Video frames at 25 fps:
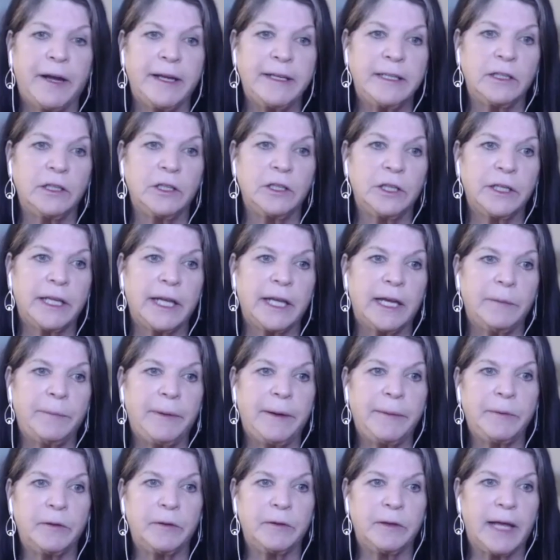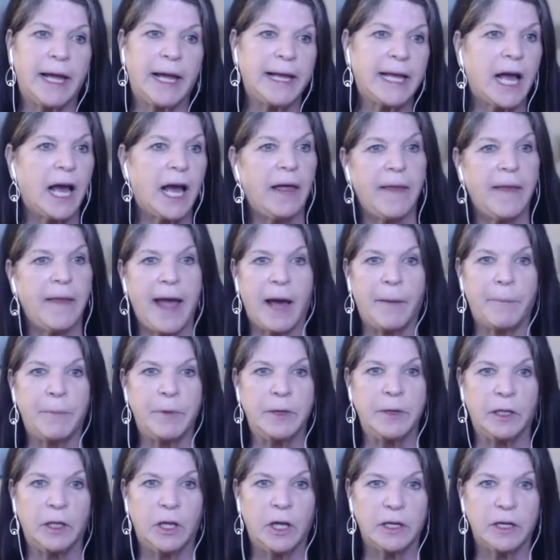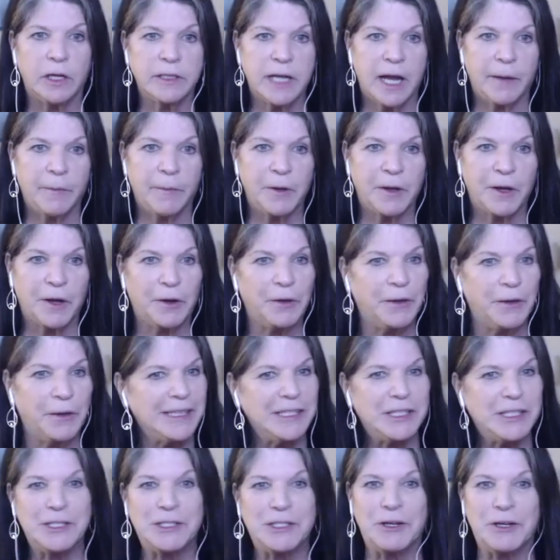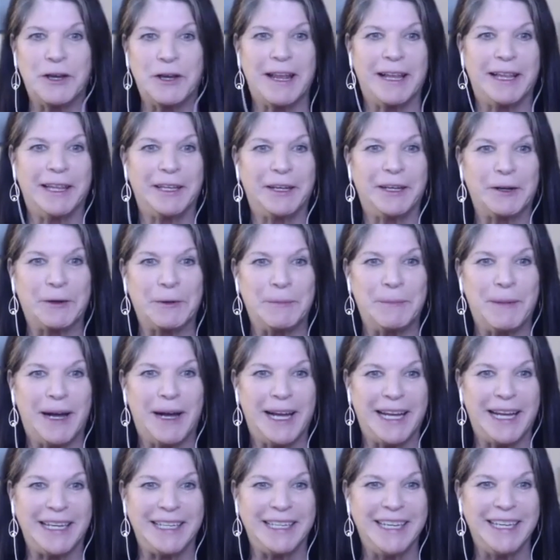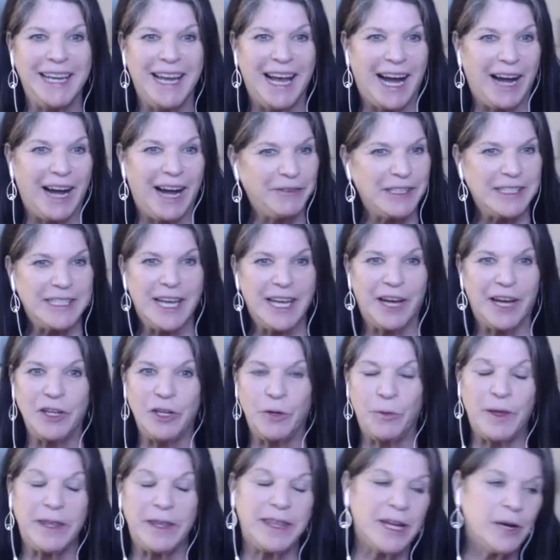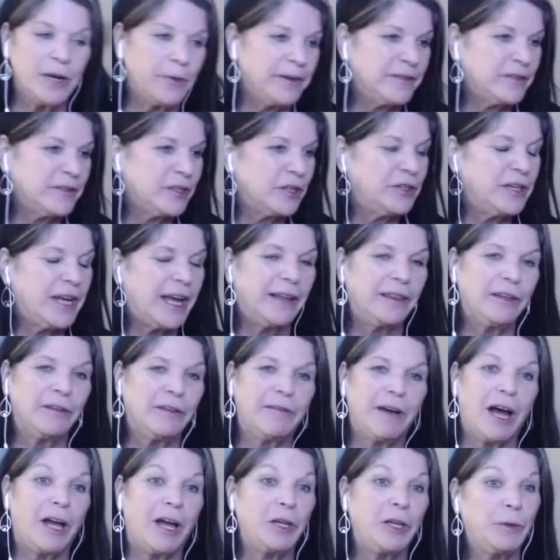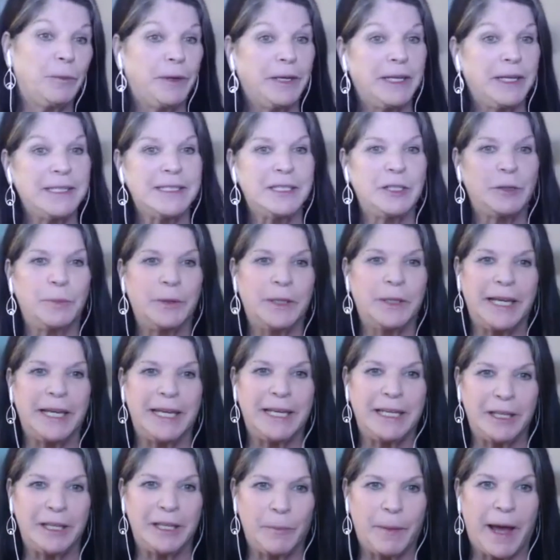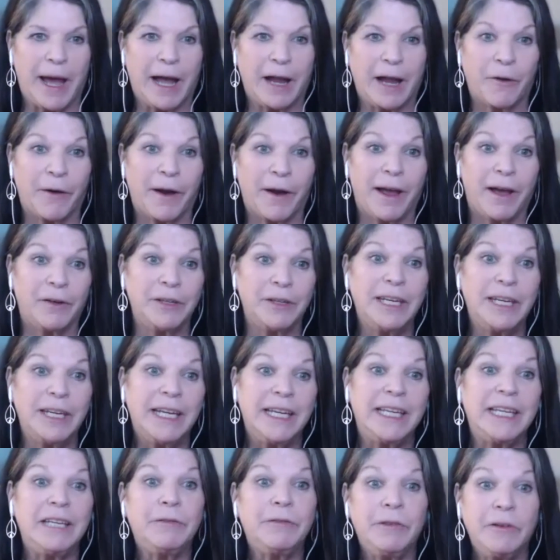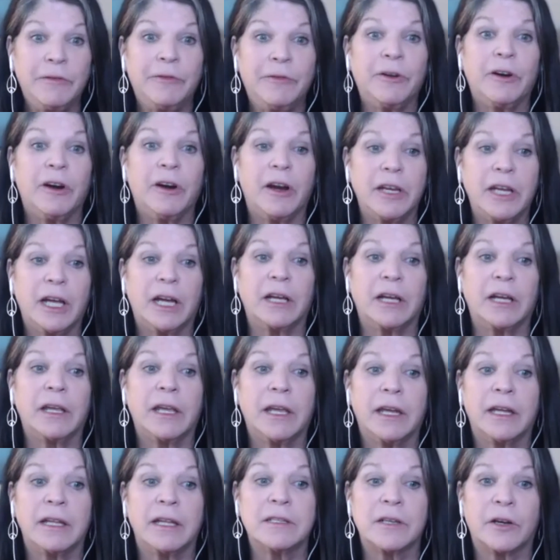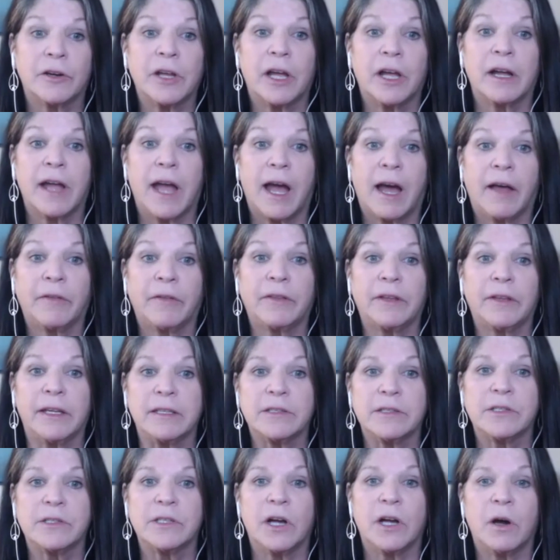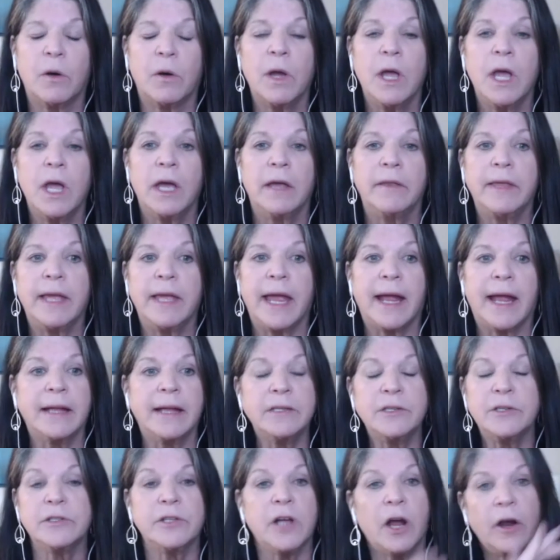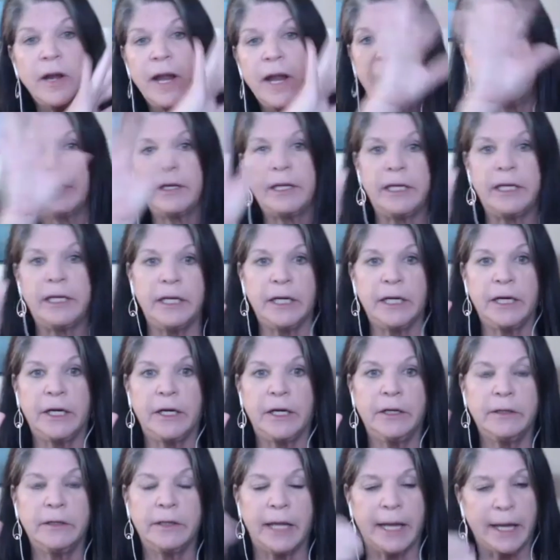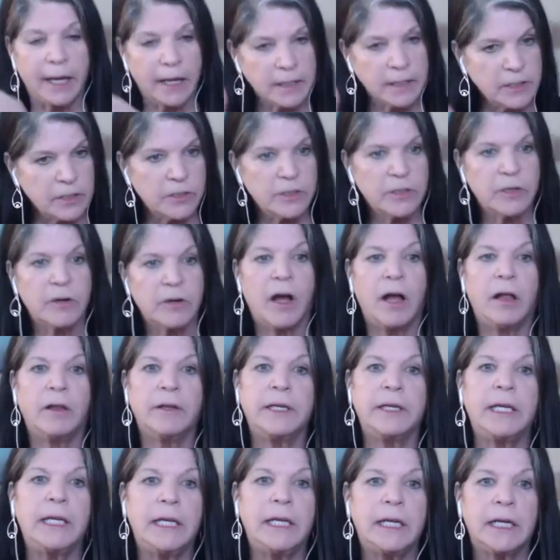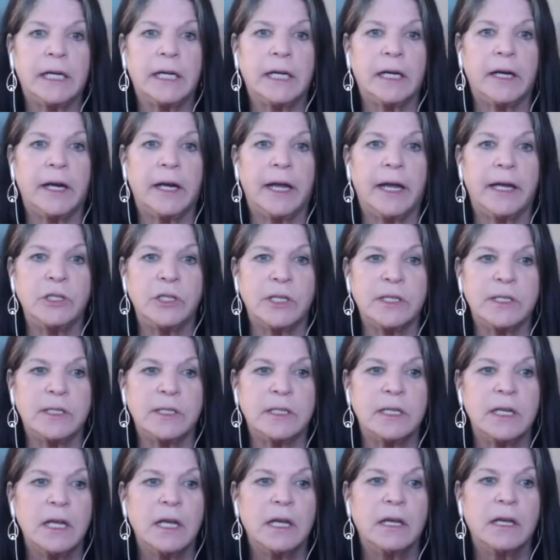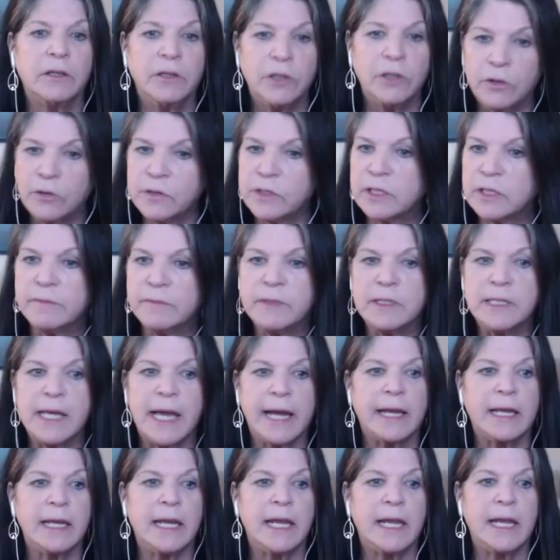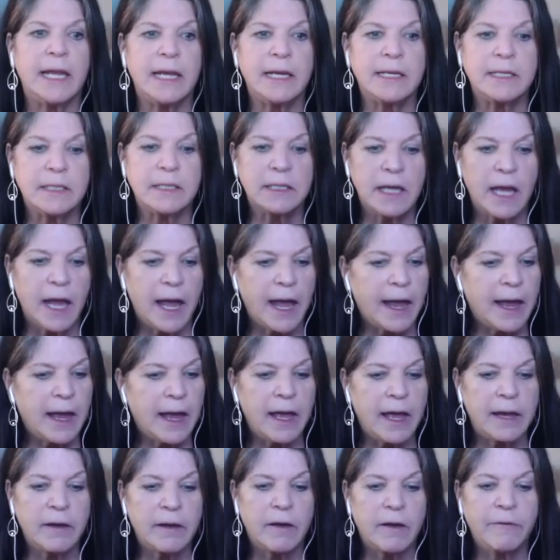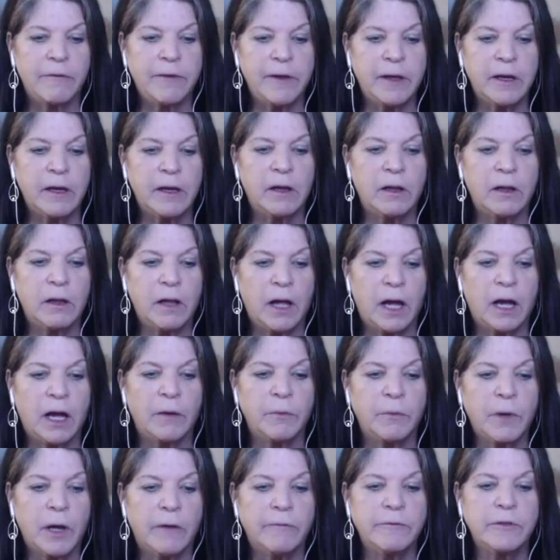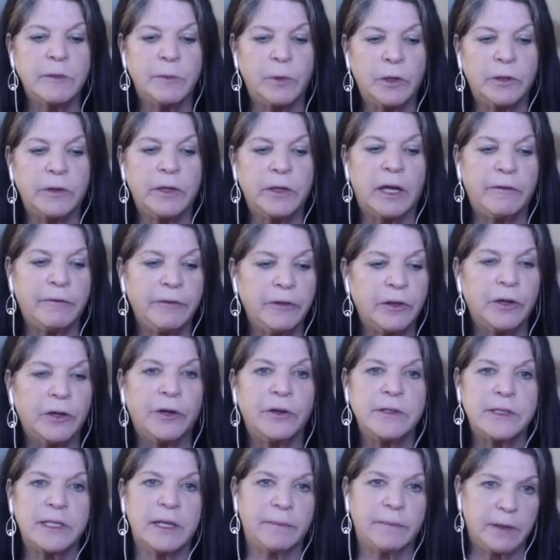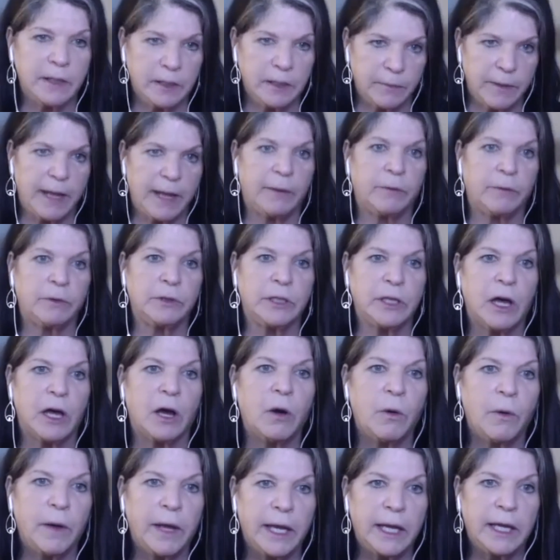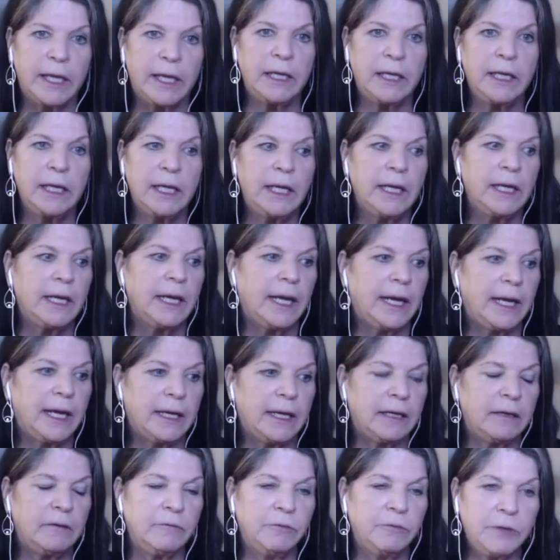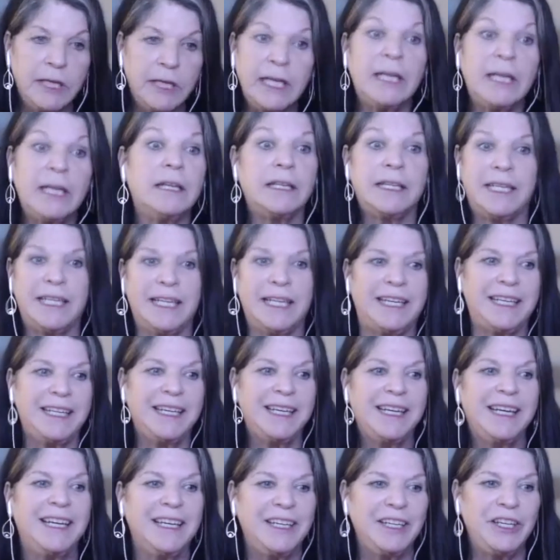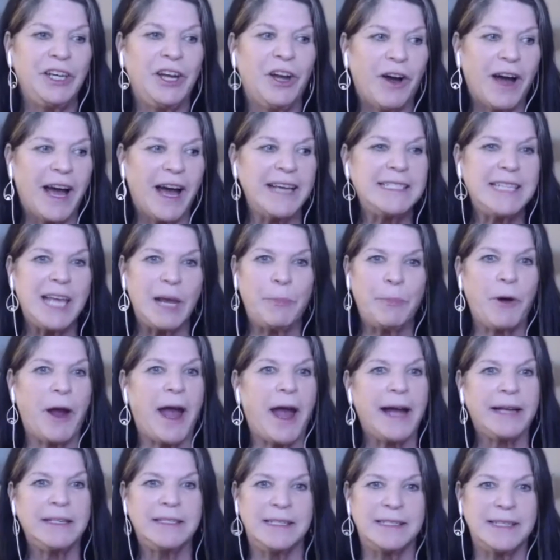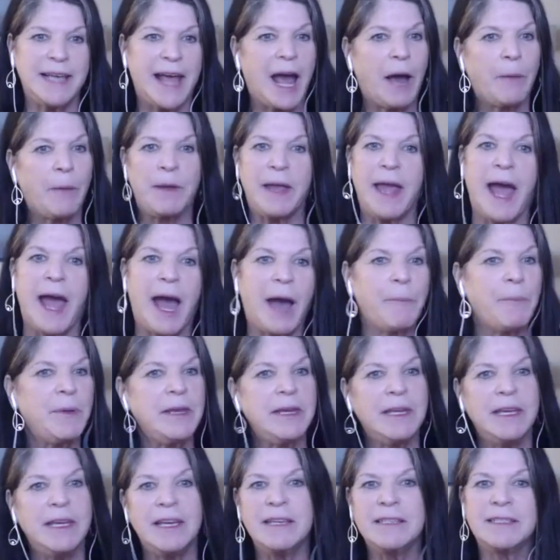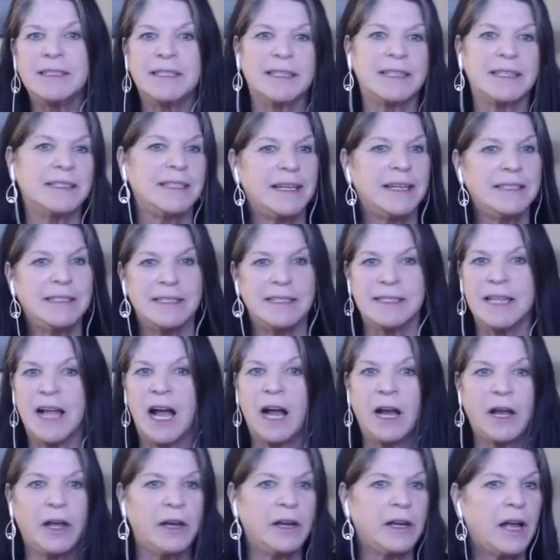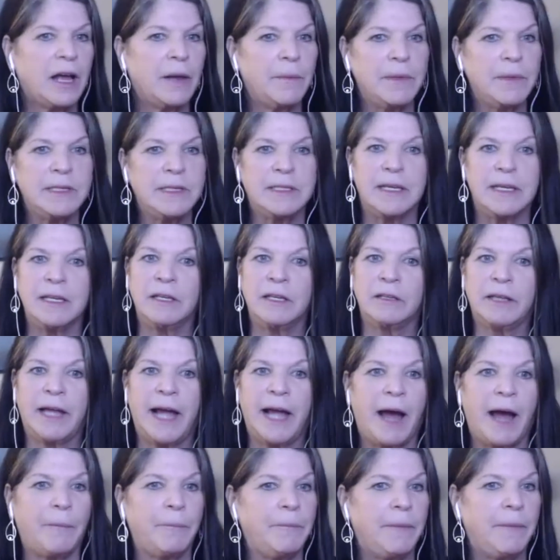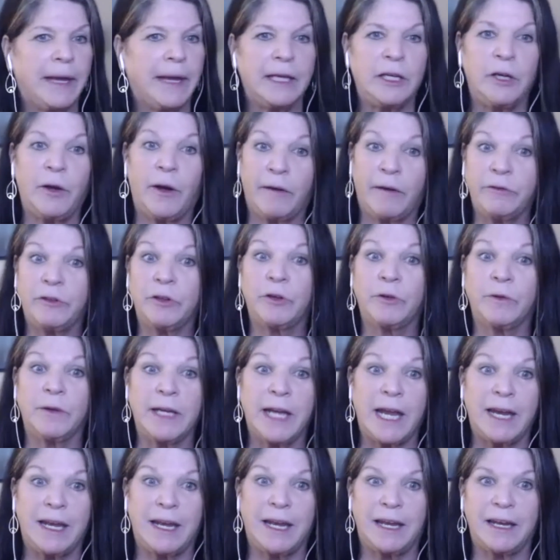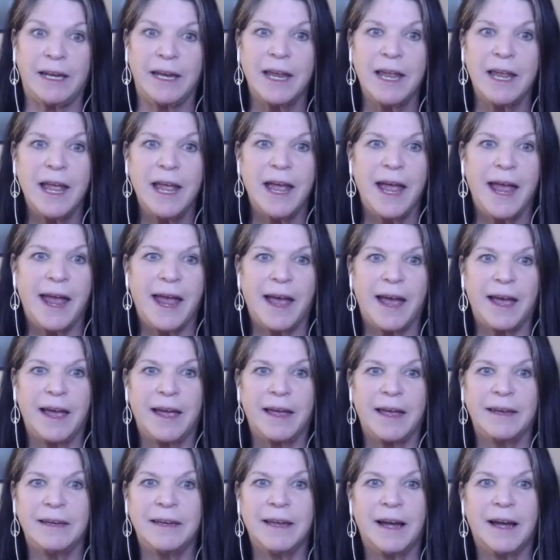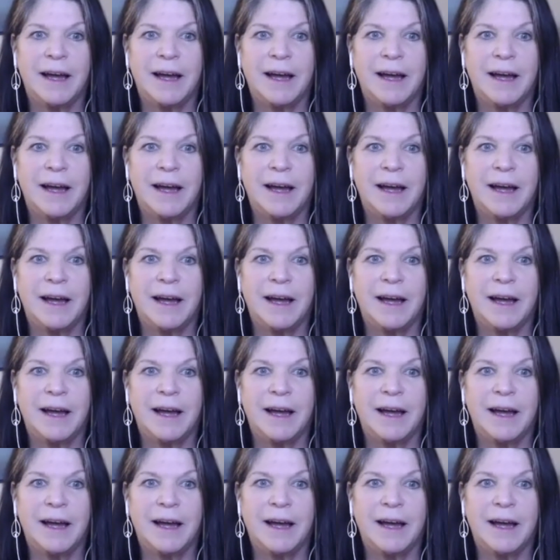to look in. People are like, oh, that happened a long time ago. That's just your analytical mind. I have to tell you, we think we turn down the volume, but it's still playing in the background, even for our young kids, our young athletes. So the answers aren't out here. The answers are all in here. And just use some techniques and feel comfortable enough, learn something to be able to go in. And really, I say practice happiness. Success is not going to come and sit in your lap, man. You have to create it and